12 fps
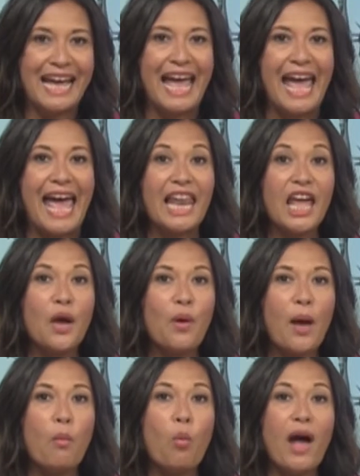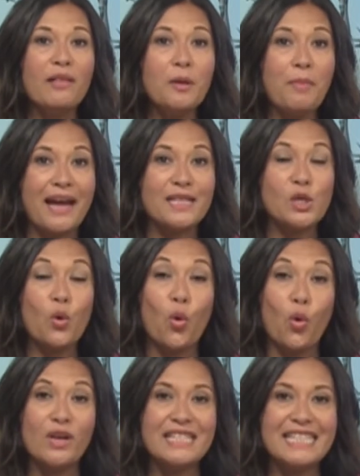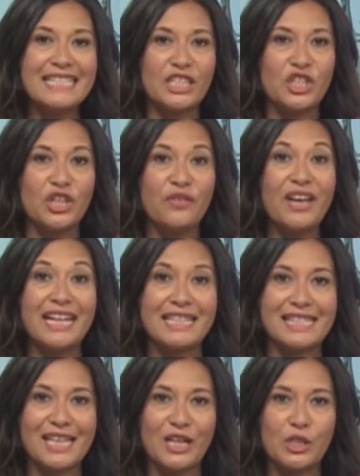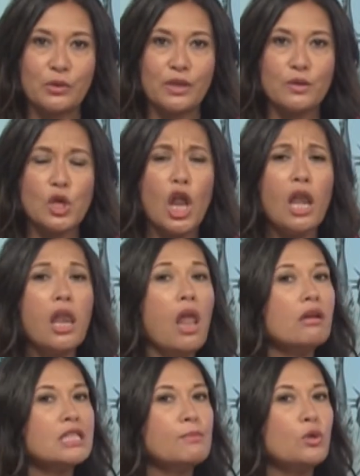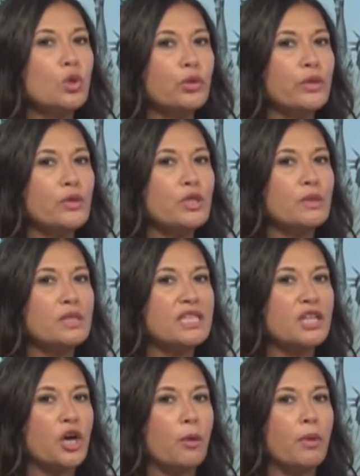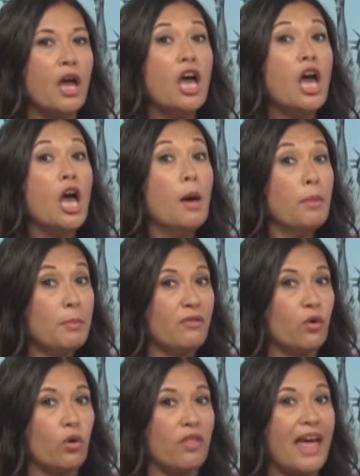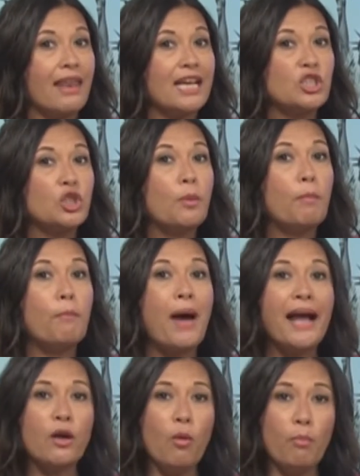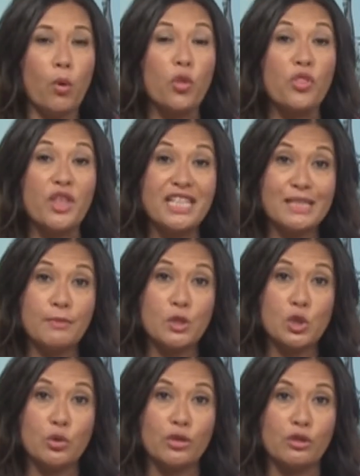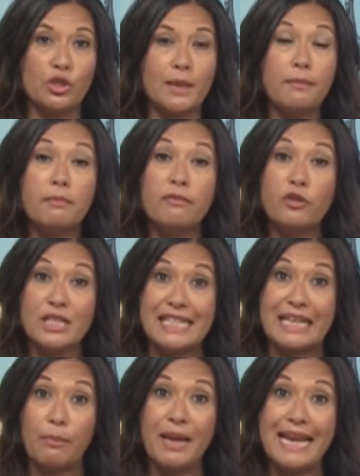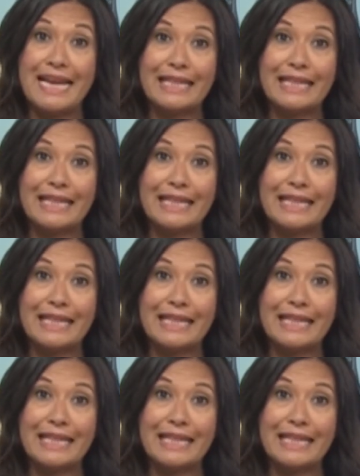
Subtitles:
Hello and welcome back to August edition of Inside Cruise. Lots more cruise news to come. But before all that, let's jump back on board this month's cruise ship for a sneak peek.